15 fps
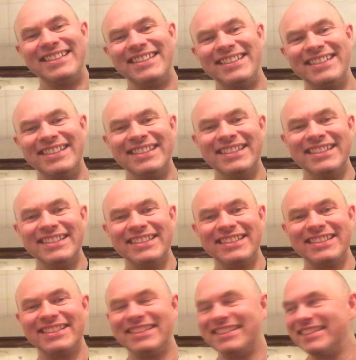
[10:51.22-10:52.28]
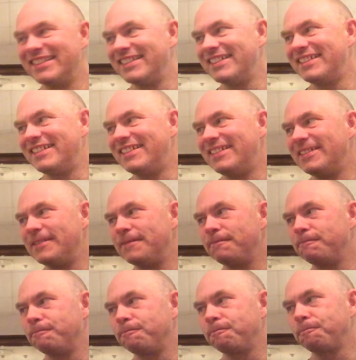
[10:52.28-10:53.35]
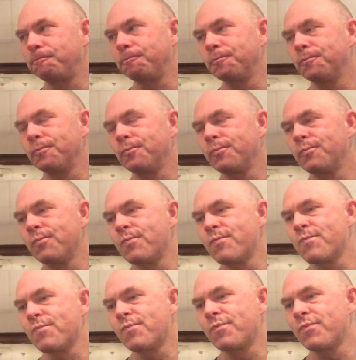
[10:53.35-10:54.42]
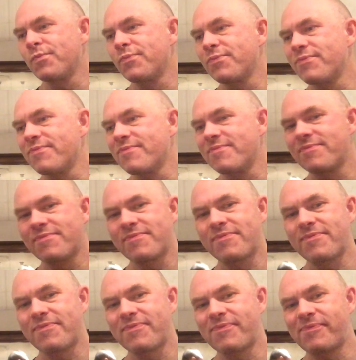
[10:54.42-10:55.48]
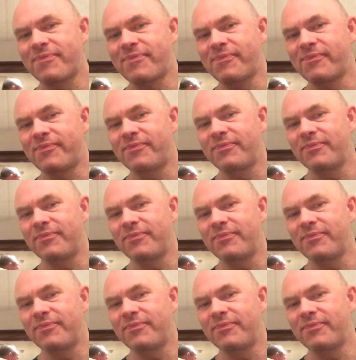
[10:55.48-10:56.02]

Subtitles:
(not speaking)